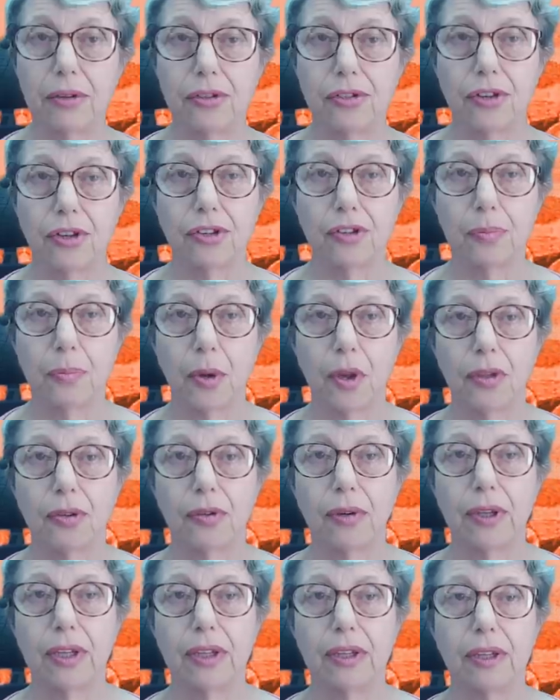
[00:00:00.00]
else that's
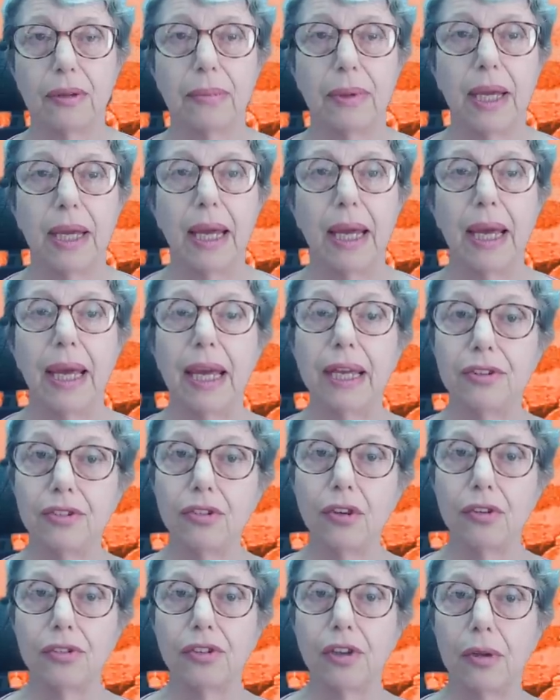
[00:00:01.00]
bothering them.
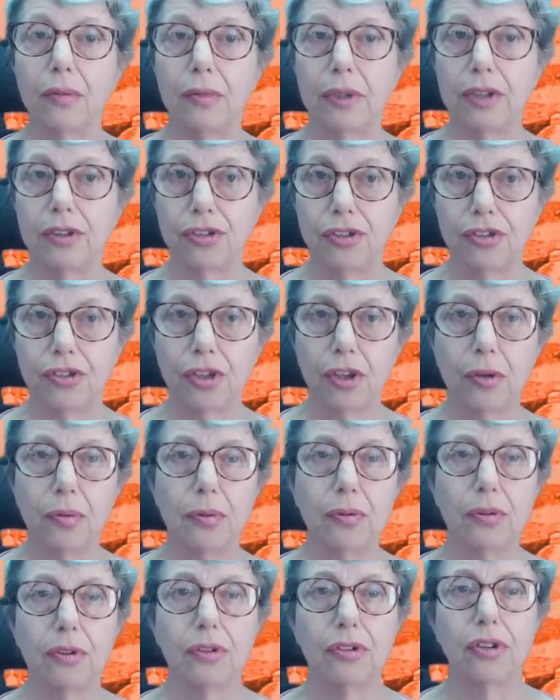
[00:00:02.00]
It's not only
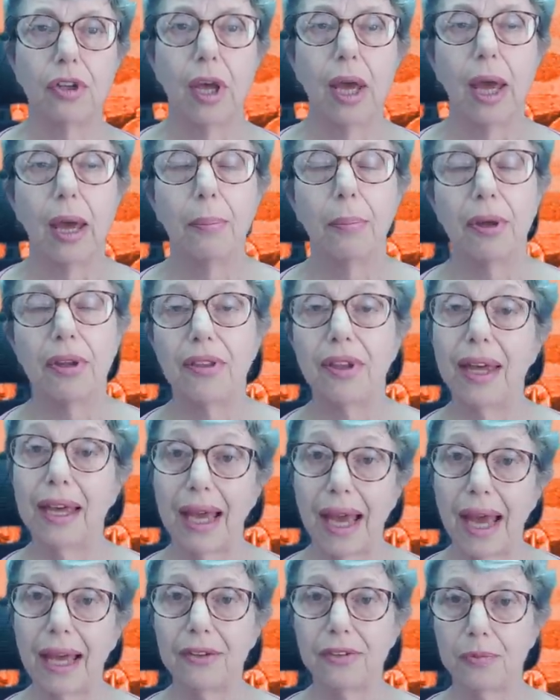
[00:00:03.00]
students, but
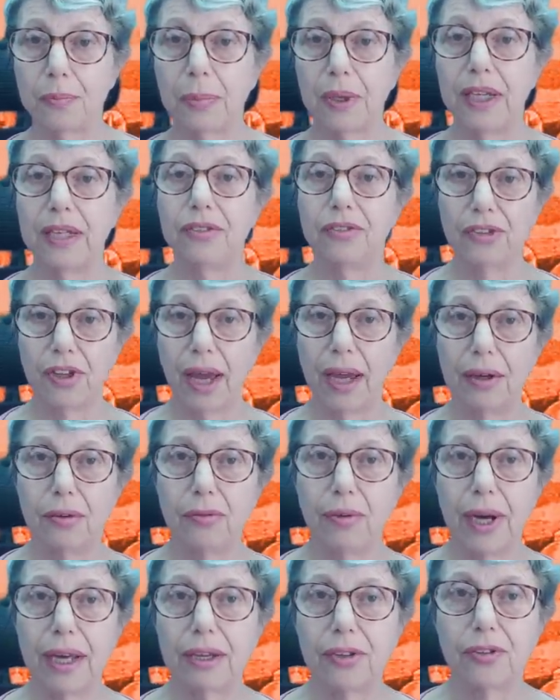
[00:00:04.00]
there has been
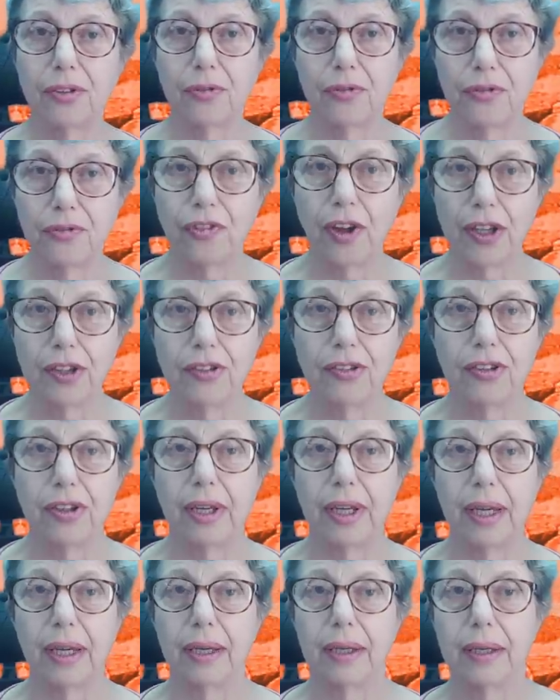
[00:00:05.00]
direct
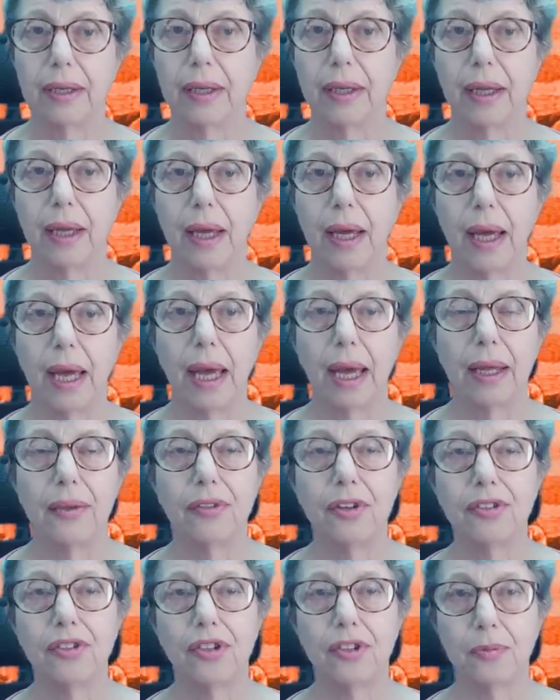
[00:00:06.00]
funding.
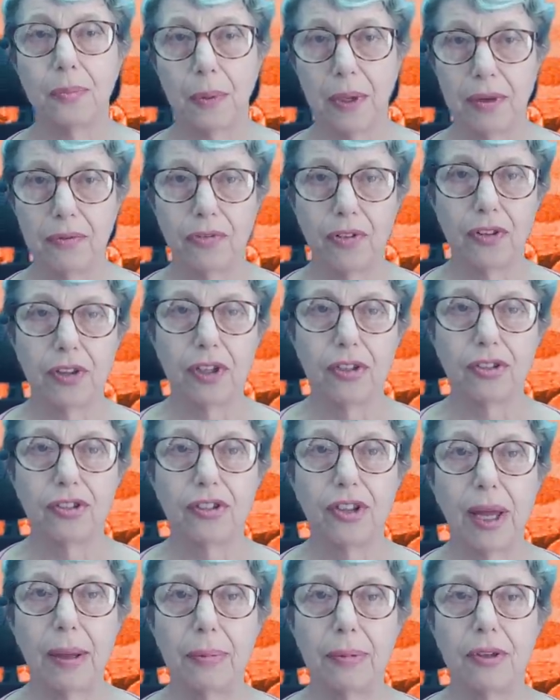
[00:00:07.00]
And this has been for the
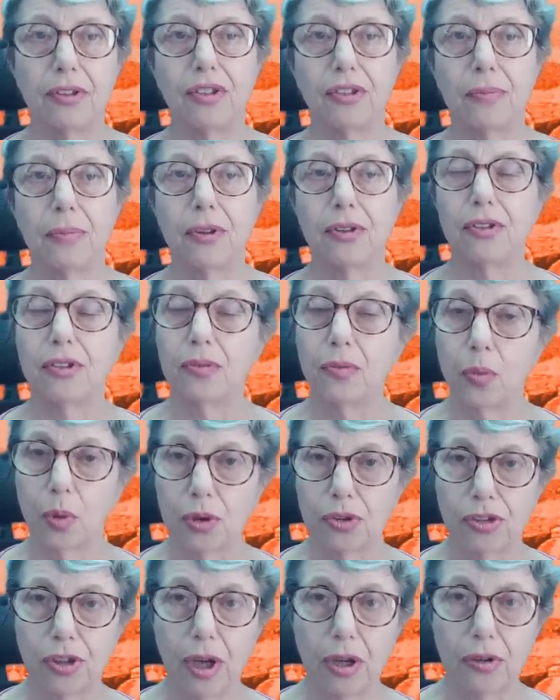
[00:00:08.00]
establishment of
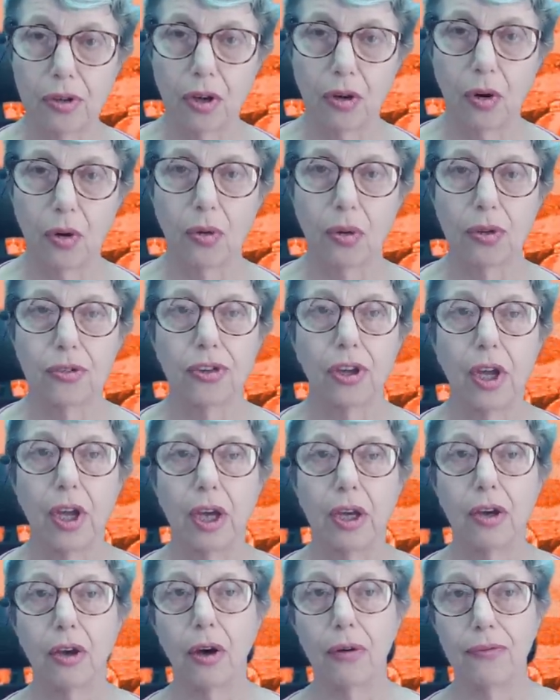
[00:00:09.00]
what are called
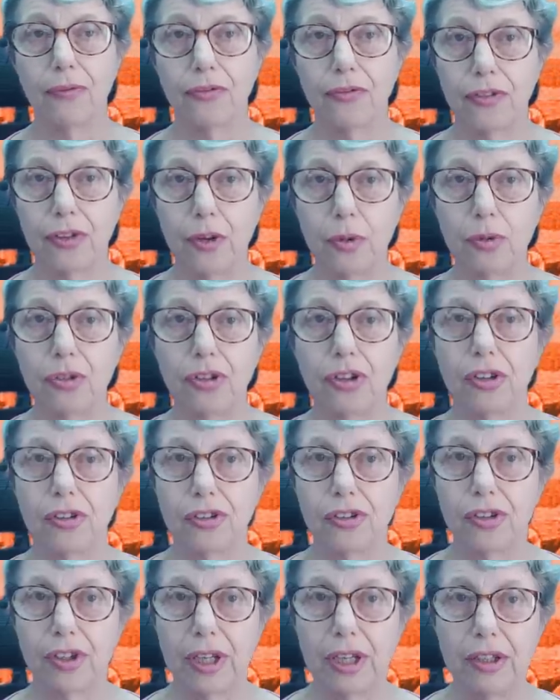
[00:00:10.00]

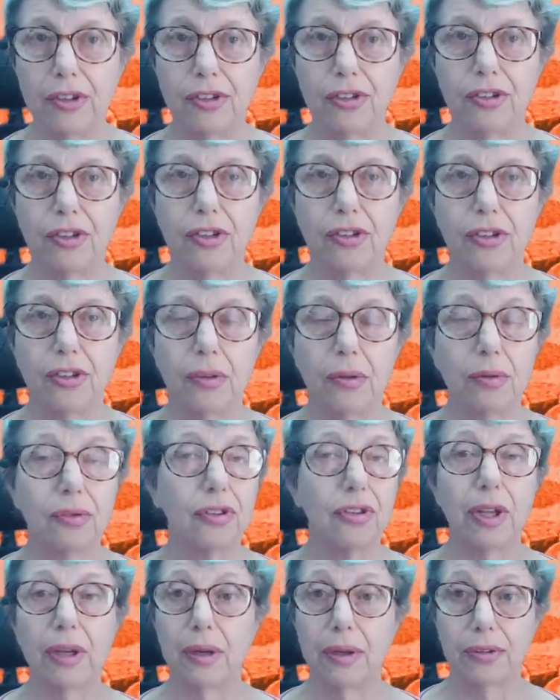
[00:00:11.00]
Confucius
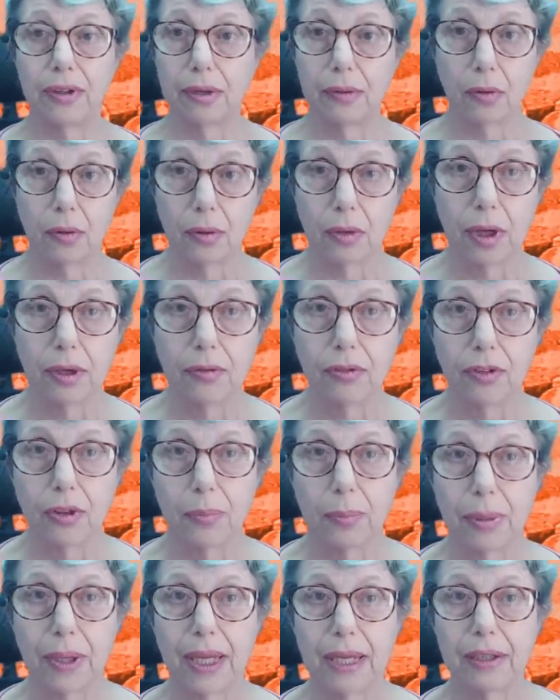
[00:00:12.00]
Institutes. They're, they're all over
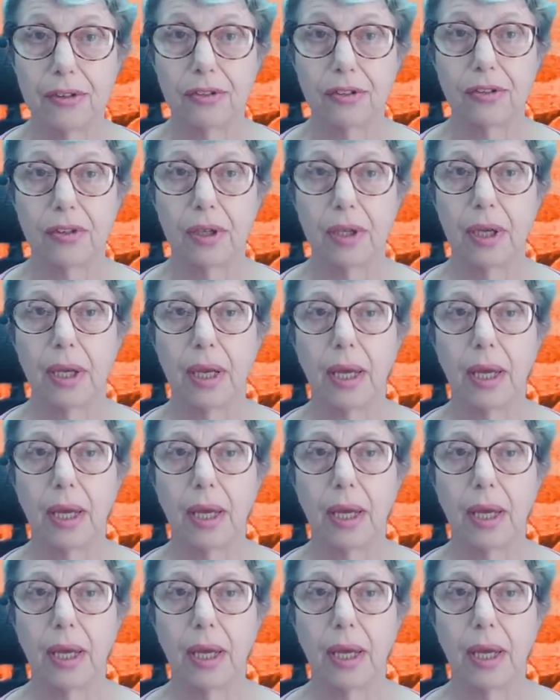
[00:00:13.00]
the place,